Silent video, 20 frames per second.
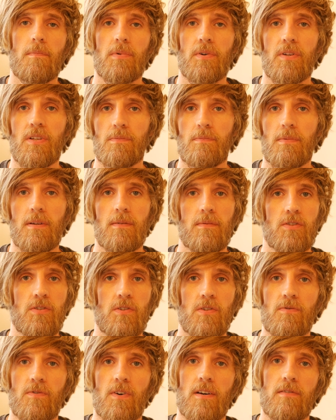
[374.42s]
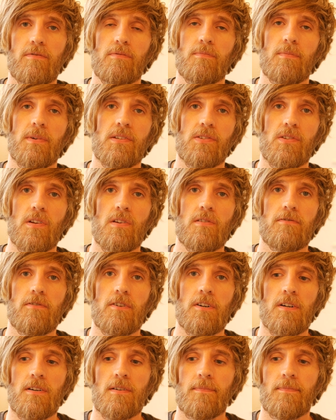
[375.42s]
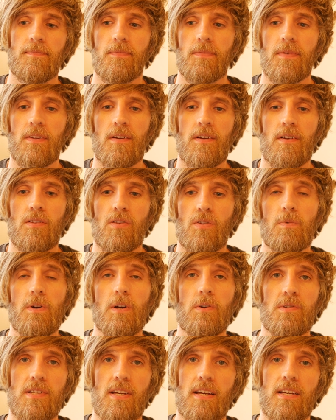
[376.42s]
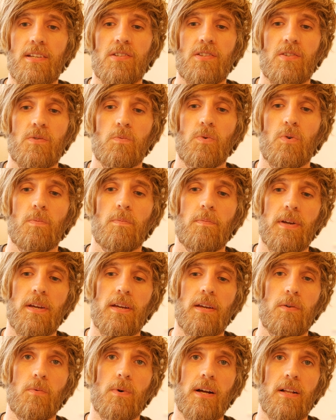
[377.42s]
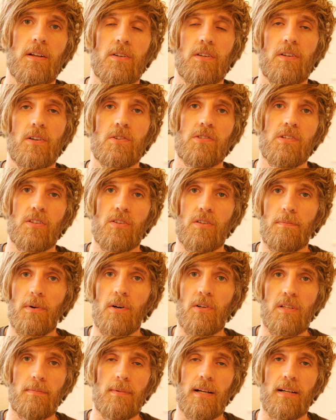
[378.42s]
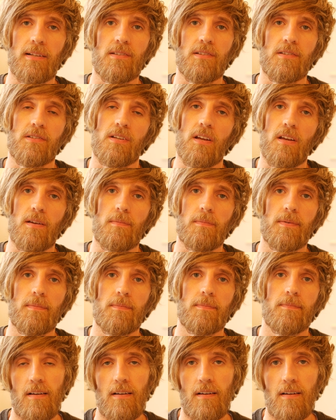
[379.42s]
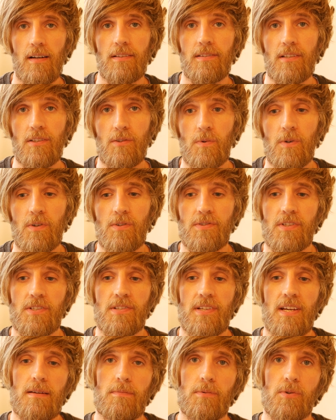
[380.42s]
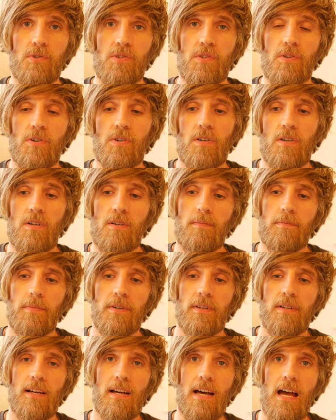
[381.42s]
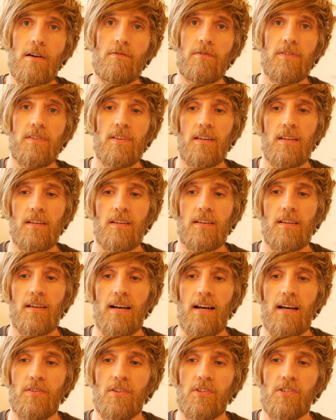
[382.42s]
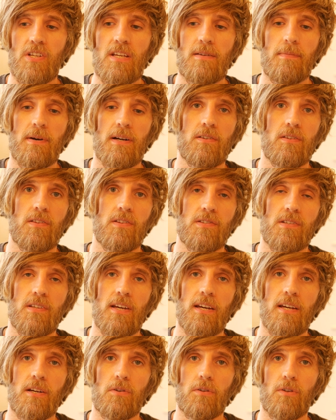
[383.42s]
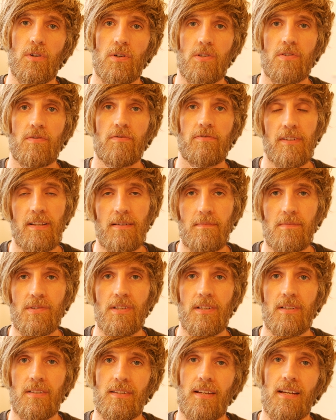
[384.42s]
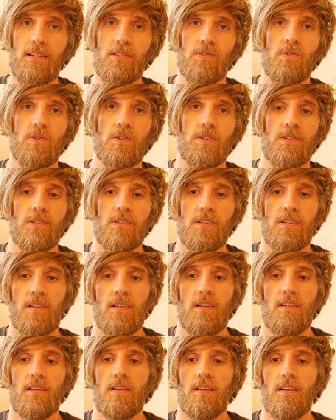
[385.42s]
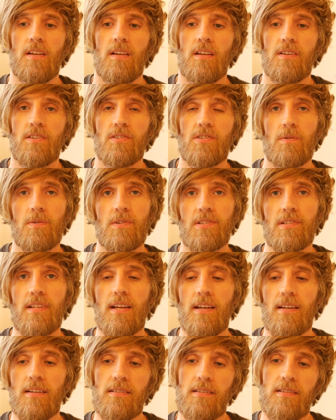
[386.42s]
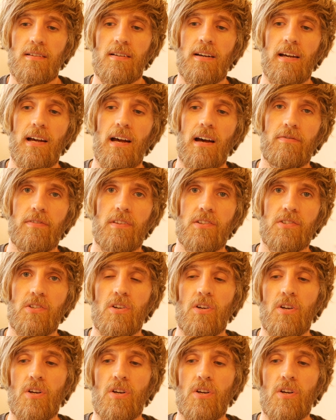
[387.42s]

but it's been just fine for me so far. The real test will be when cutting the body blank to shape. I did want a table saw, but everything at the cheap end of the scale looks flimsy and dangerous. So instead, I have this